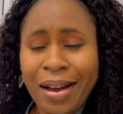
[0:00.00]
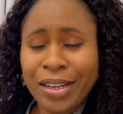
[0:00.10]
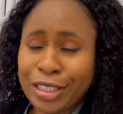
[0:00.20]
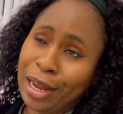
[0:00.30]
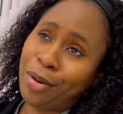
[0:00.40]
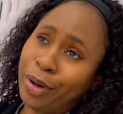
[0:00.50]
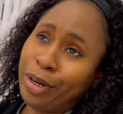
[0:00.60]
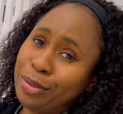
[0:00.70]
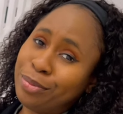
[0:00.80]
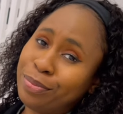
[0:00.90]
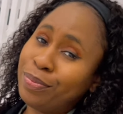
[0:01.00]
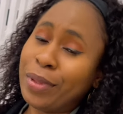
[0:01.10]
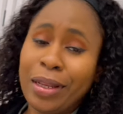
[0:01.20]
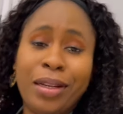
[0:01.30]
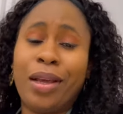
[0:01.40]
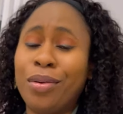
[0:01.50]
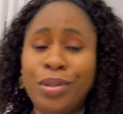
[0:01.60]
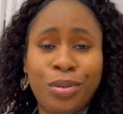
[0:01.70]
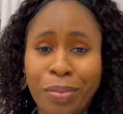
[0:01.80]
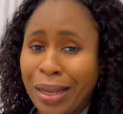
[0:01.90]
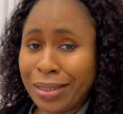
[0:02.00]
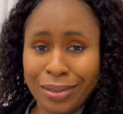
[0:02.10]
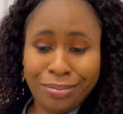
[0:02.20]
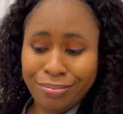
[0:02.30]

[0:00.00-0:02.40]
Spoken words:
shower, and then go to bed.